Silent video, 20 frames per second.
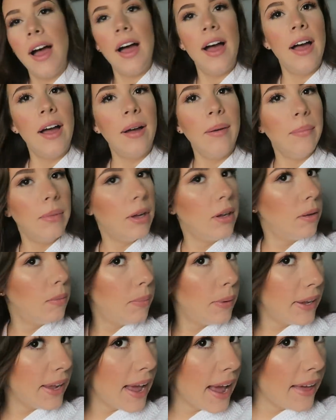Um,
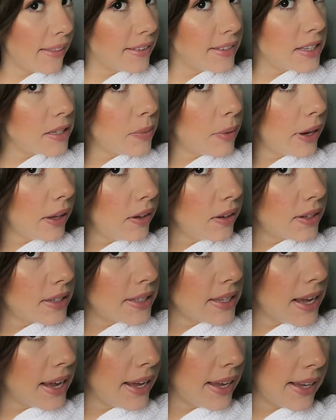but yeah, this is what it
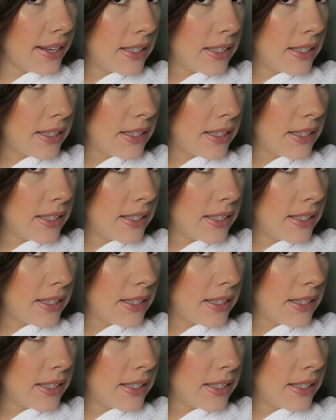looks like.